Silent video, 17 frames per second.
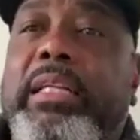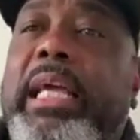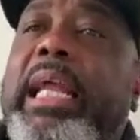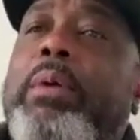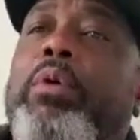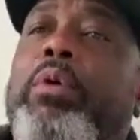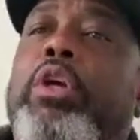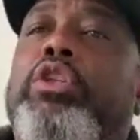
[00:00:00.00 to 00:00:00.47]

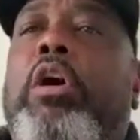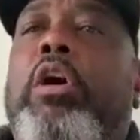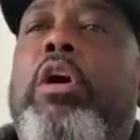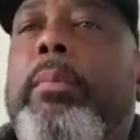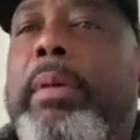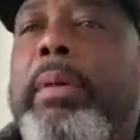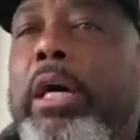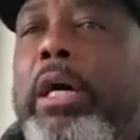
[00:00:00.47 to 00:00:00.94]
Then they want to
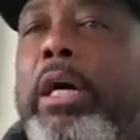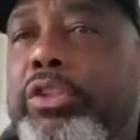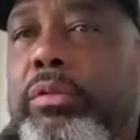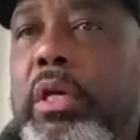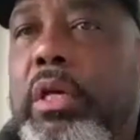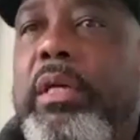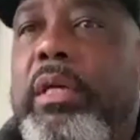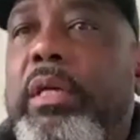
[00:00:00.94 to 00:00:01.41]
talk about
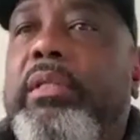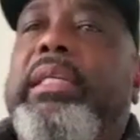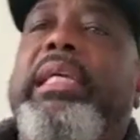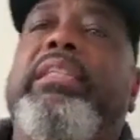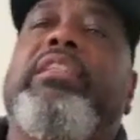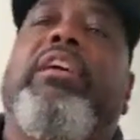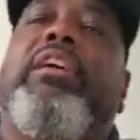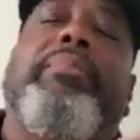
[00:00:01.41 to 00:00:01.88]
you.
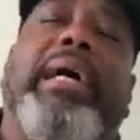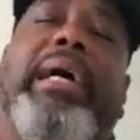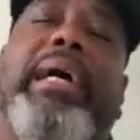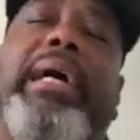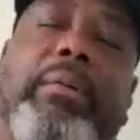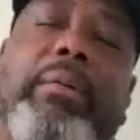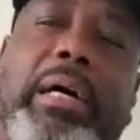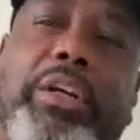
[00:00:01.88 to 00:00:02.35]
Say stuff
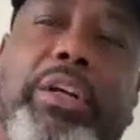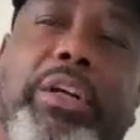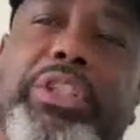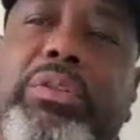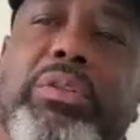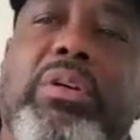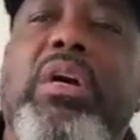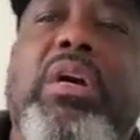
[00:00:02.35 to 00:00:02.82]
bad about
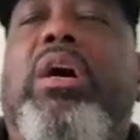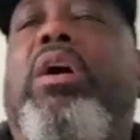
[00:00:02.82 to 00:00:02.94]
you.